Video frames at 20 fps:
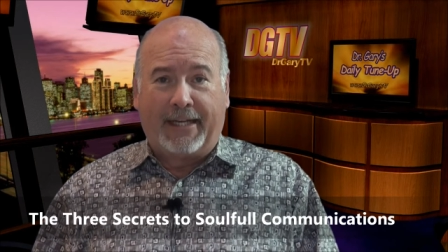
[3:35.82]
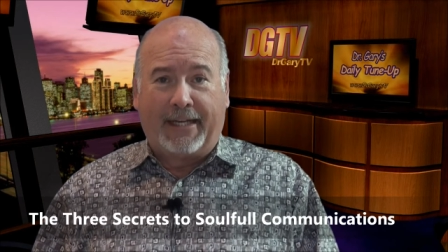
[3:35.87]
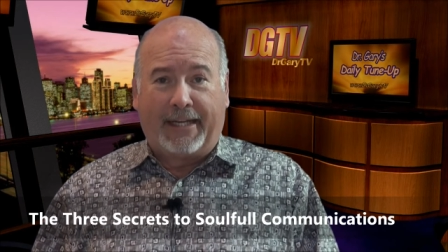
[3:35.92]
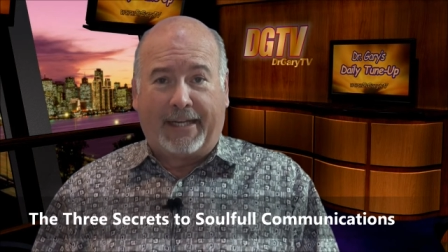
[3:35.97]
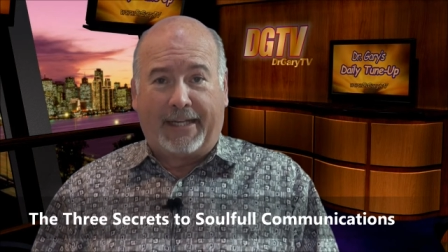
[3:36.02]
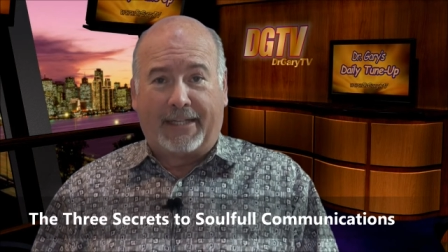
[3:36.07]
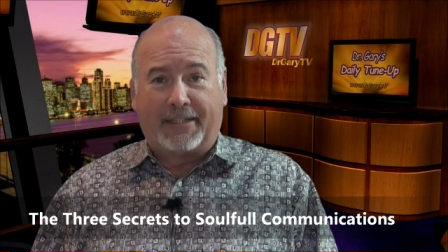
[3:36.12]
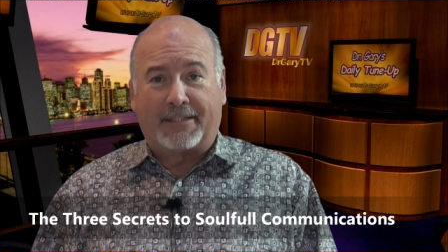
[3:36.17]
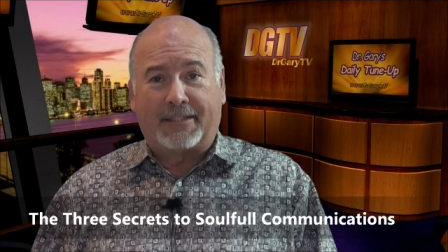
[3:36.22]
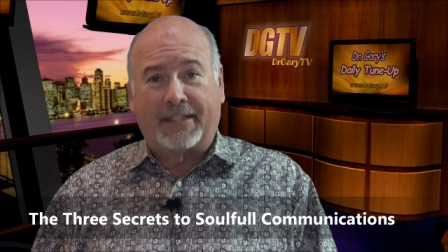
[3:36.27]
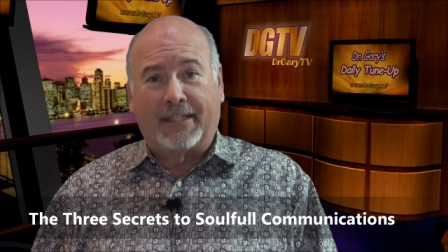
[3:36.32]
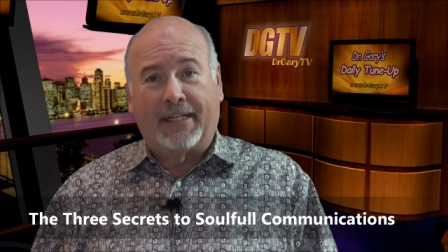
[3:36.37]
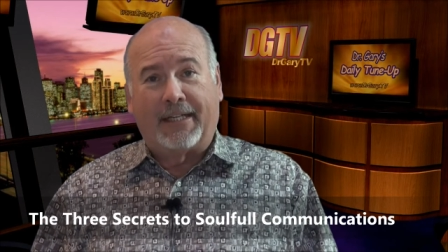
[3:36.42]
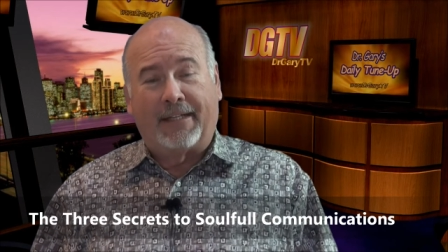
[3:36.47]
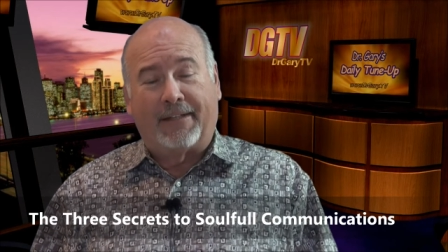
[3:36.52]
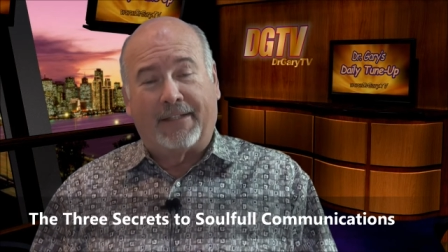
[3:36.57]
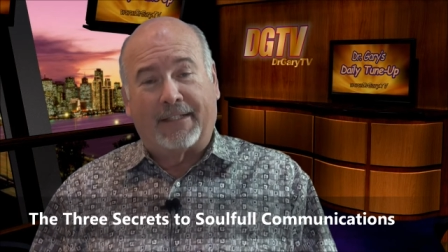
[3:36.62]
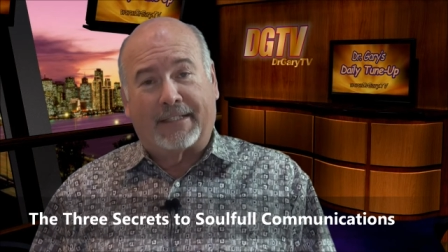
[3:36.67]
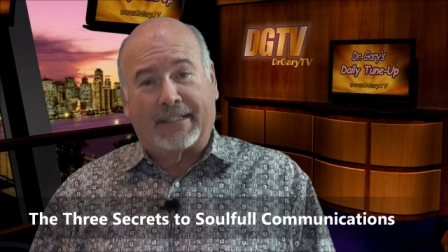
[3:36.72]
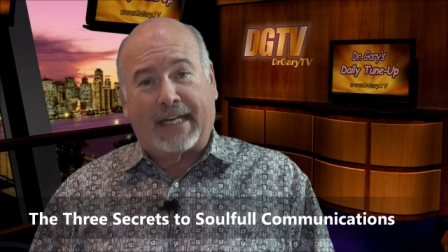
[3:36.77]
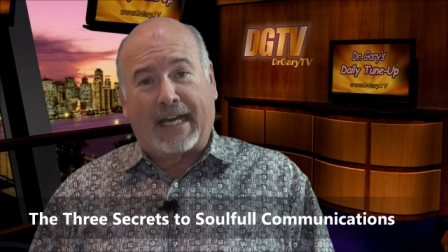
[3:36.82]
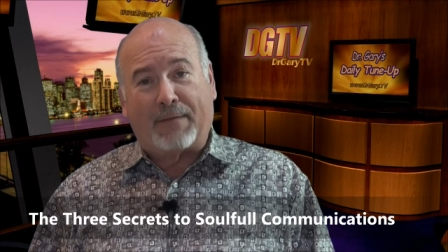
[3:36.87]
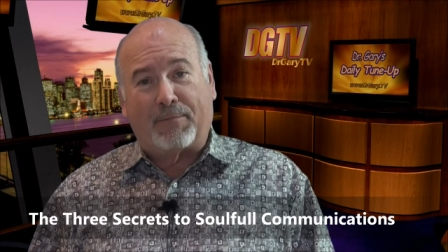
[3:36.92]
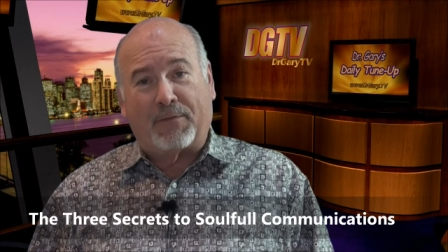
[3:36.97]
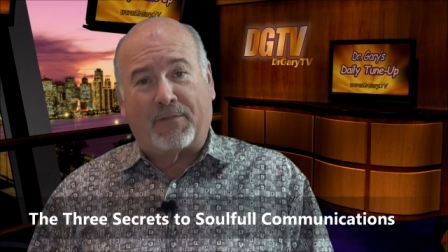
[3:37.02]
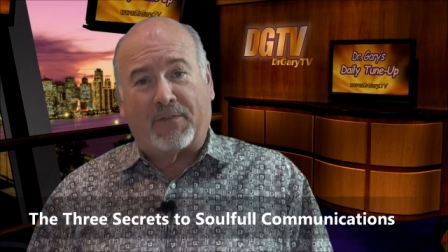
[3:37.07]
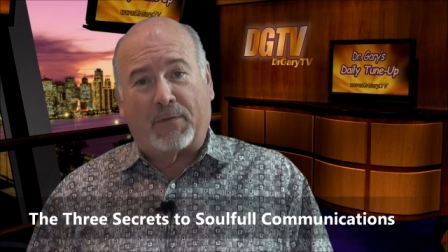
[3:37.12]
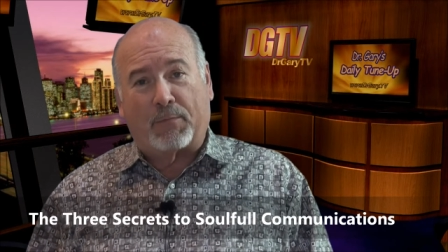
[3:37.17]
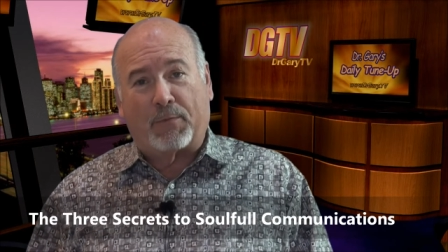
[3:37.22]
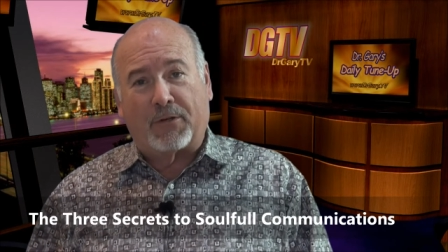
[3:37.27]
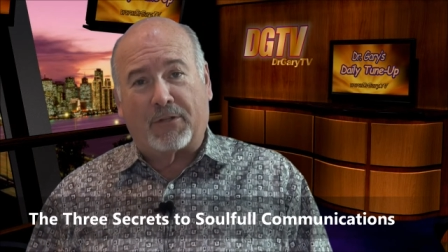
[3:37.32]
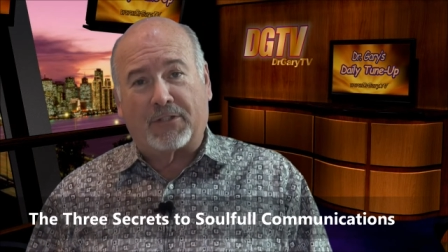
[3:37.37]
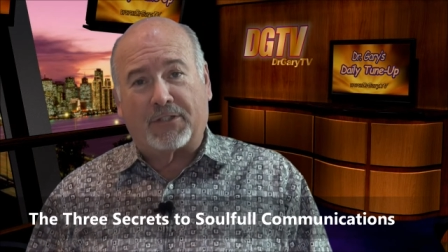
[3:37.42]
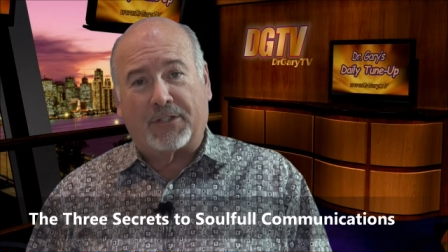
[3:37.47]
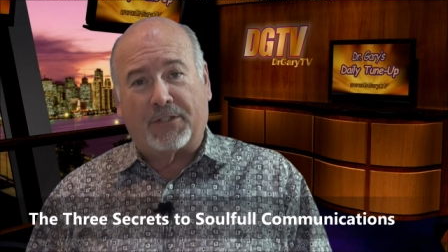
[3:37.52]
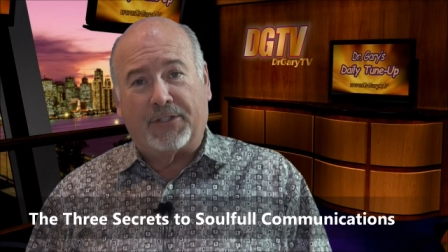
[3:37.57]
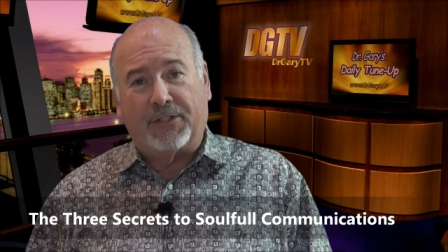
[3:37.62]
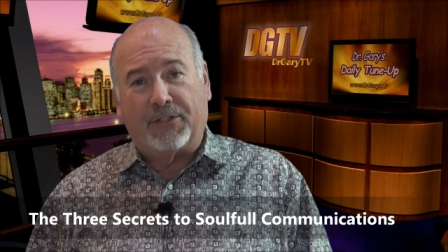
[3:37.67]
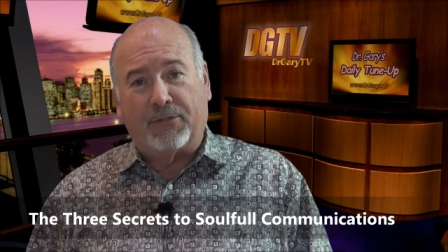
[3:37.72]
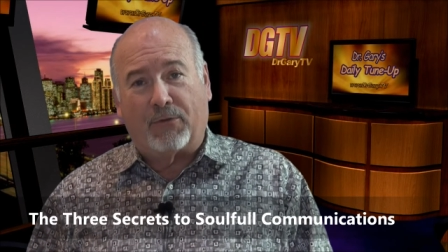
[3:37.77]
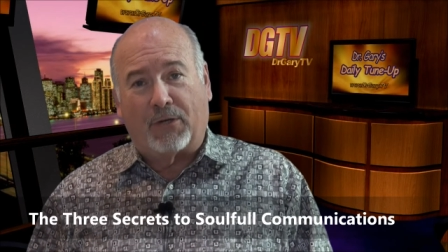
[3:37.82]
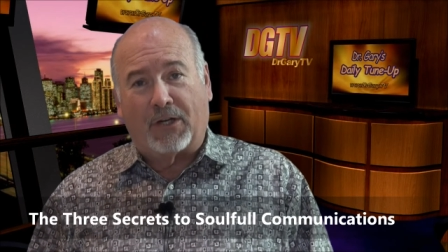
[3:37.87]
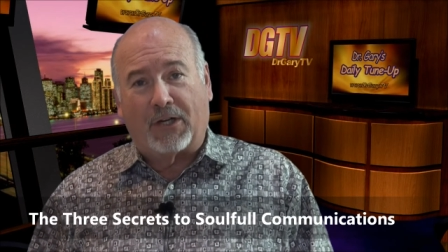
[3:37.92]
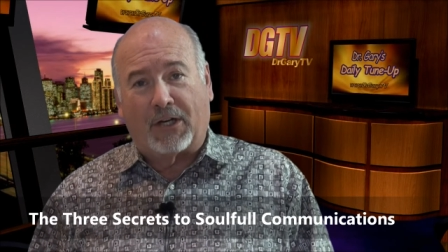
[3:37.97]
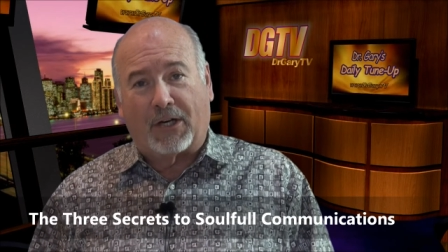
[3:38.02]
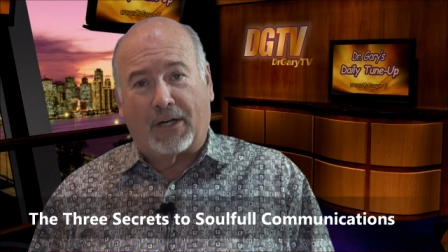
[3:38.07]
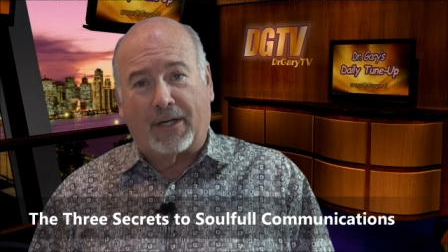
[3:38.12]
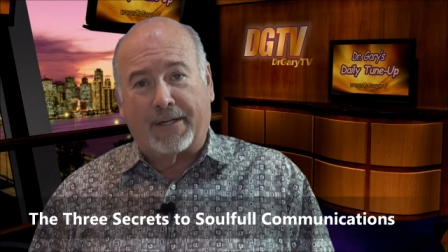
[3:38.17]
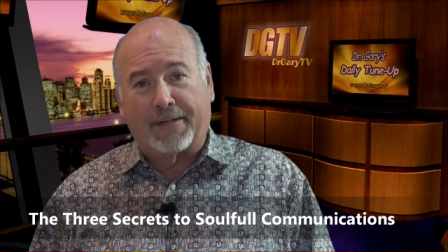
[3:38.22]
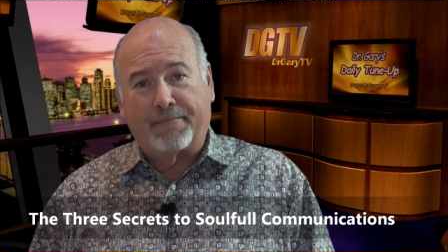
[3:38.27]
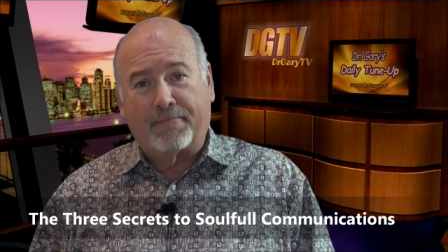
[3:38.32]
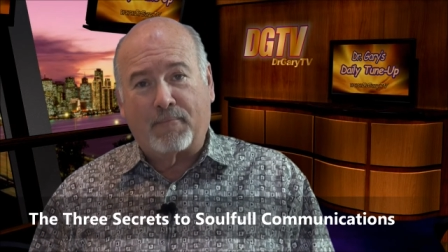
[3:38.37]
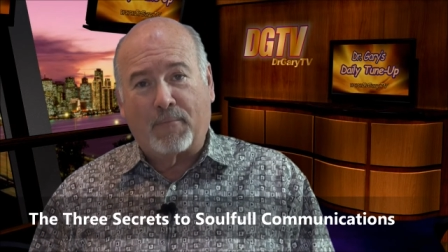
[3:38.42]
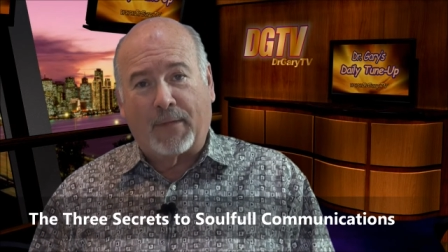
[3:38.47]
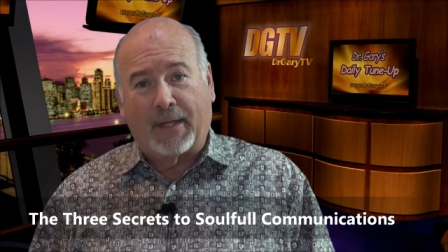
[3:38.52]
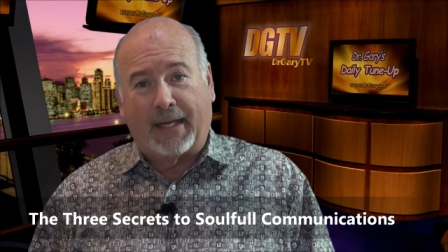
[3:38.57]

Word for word: it's the type of a person you are,